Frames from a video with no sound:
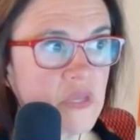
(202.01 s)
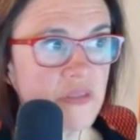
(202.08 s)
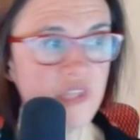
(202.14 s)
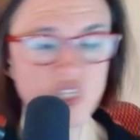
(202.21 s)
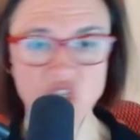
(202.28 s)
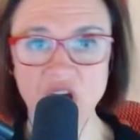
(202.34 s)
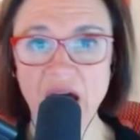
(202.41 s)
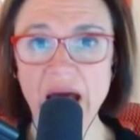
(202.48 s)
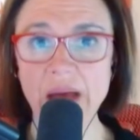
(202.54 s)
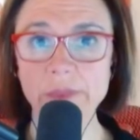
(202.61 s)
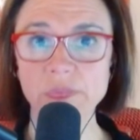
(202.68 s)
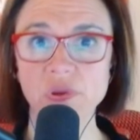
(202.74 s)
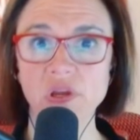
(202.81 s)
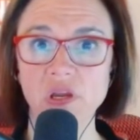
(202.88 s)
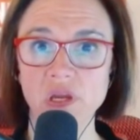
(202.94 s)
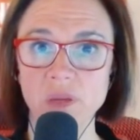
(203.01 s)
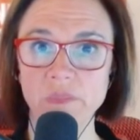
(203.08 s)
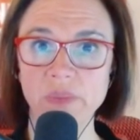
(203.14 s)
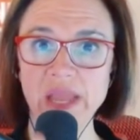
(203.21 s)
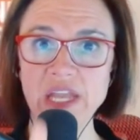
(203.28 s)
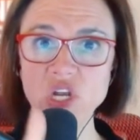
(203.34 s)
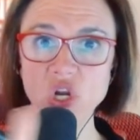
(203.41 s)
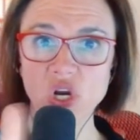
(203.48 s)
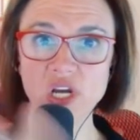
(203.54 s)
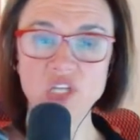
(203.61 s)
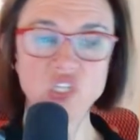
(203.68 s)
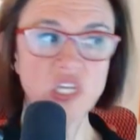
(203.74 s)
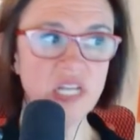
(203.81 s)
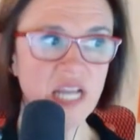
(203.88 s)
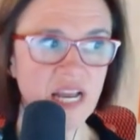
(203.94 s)
The top banker
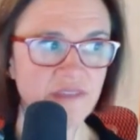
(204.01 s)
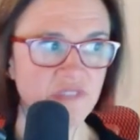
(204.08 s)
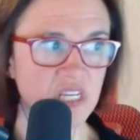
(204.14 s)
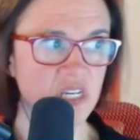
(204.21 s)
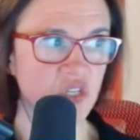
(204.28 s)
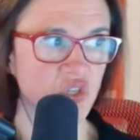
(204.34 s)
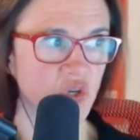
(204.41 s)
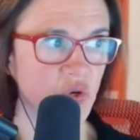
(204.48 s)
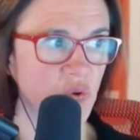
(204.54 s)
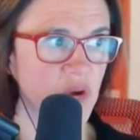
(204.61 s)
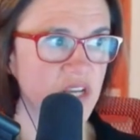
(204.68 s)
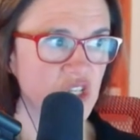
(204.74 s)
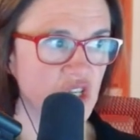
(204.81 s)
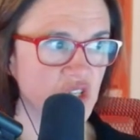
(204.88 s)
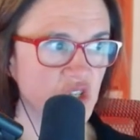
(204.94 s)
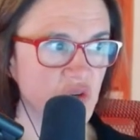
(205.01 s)
is going to have to answer questions.